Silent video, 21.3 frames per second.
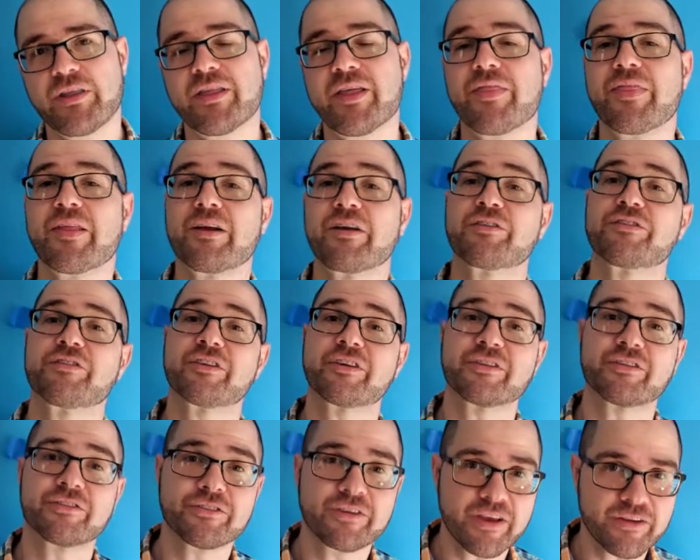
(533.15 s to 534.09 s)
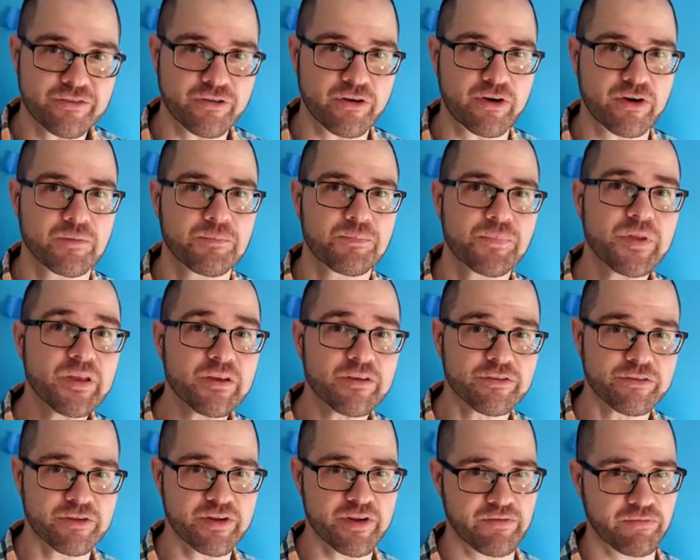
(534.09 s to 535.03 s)
then their successor
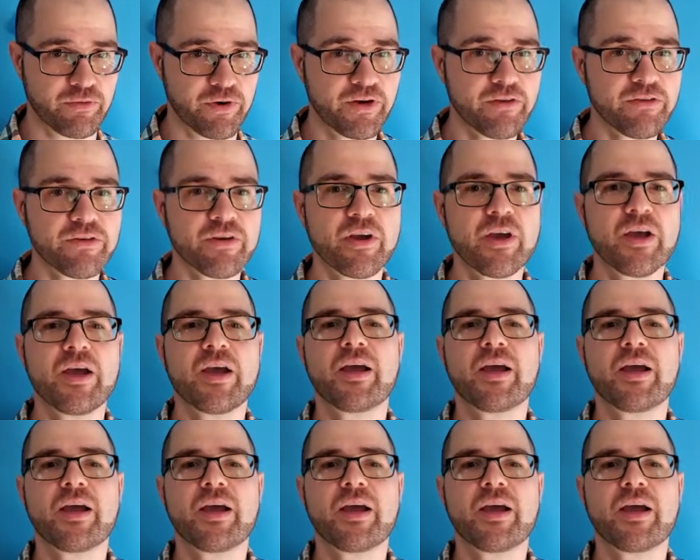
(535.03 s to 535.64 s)
is different,